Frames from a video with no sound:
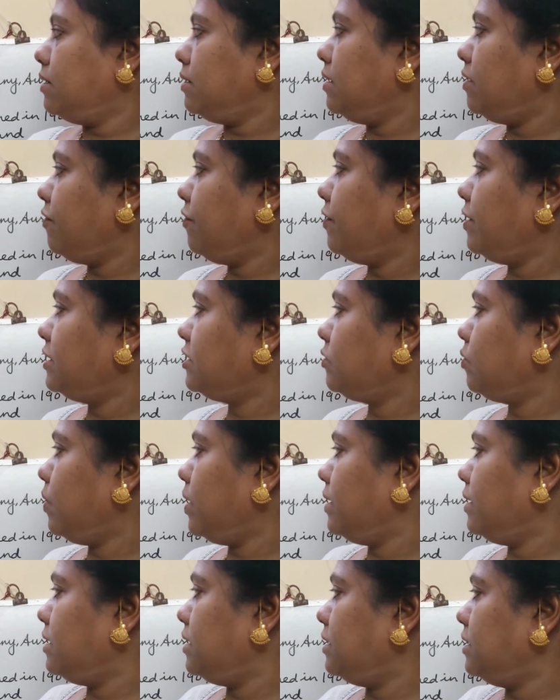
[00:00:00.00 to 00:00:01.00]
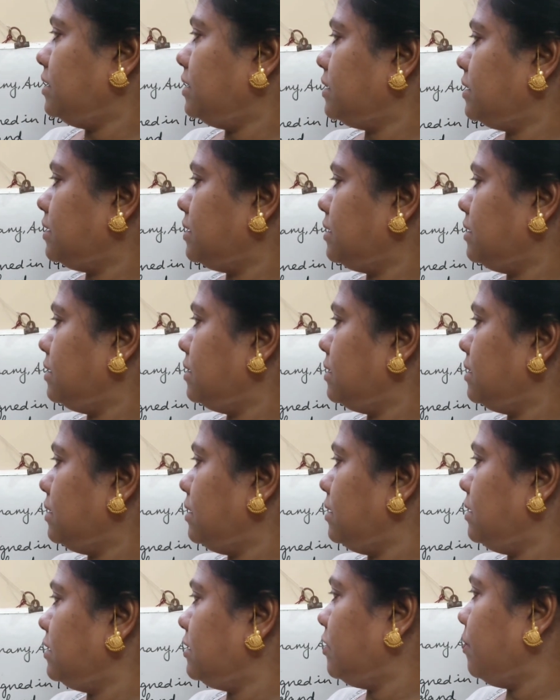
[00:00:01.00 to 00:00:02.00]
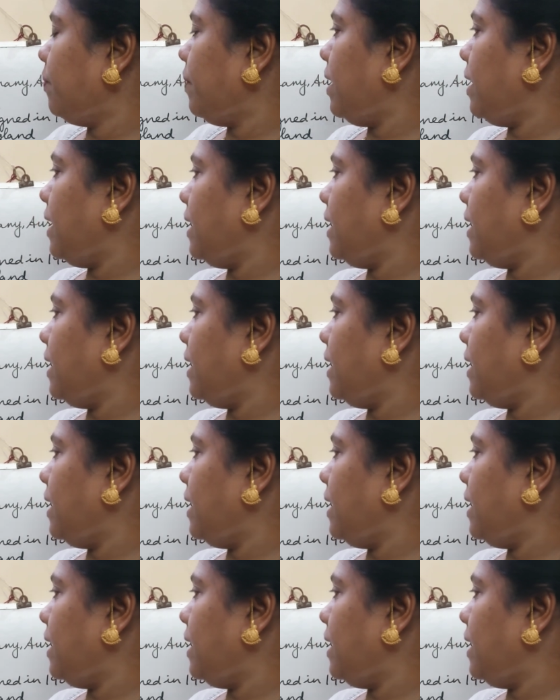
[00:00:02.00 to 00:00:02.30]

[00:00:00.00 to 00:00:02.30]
The first one is Triple